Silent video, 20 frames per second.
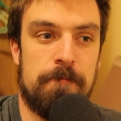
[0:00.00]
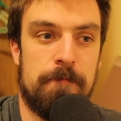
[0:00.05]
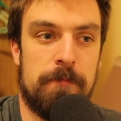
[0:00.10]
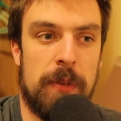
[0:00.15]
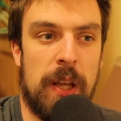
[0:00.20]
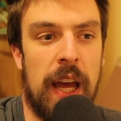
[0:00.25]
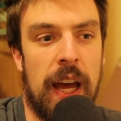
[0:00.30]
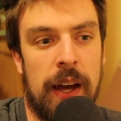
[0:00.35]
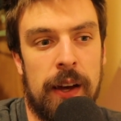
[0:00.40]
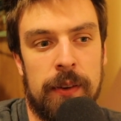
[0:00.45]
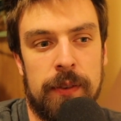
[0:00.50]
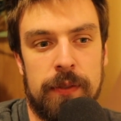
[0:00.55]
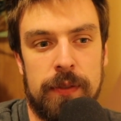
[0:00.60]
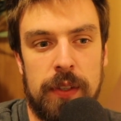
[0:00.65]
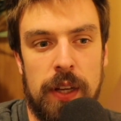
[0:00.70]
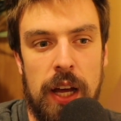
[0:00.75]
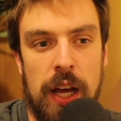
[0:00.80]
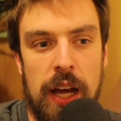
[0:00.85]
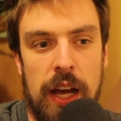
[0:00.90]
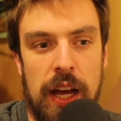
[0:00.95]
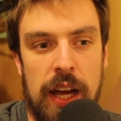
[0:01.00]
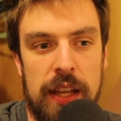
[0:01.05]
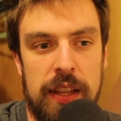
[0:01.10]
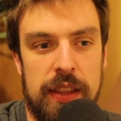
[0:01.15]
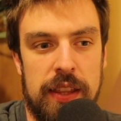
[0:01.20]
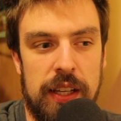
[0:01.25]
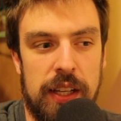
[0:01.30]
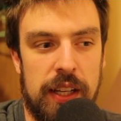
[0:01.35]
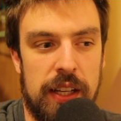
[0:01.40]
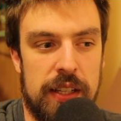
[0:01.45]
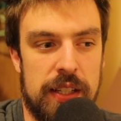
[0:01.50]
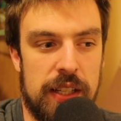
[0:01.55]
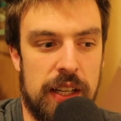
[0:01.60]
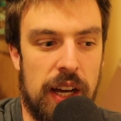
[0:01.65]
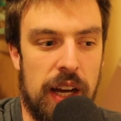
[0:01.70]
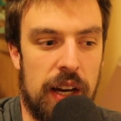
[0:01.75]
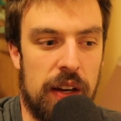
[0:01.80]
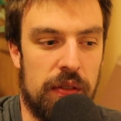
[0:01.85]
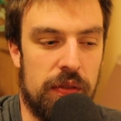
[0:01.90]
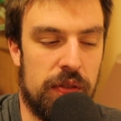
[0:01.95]
yeah, I think it's
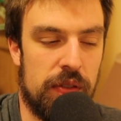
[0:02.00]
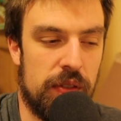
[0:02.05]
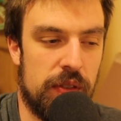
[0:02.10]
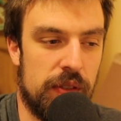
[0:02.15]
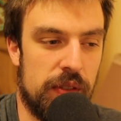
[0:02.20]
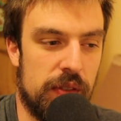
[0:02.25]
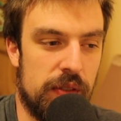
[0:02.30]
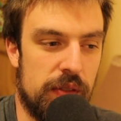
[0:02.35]
kind of